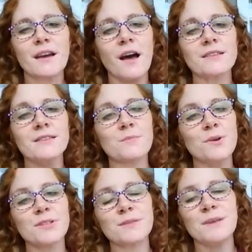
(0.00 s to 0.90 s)
God
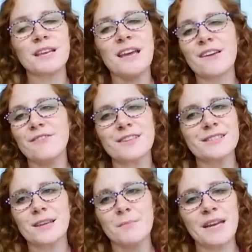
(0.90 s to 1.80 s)
supports me in every
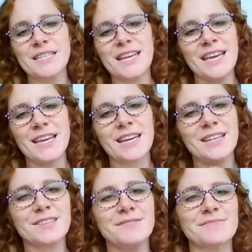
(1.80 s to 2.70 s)
step I take.
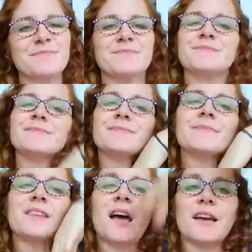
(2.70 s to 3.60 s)

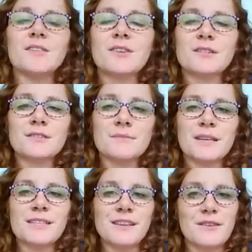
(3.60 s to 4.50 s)
I trust
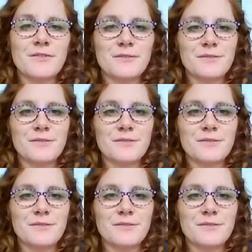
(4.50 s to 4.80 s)
myself.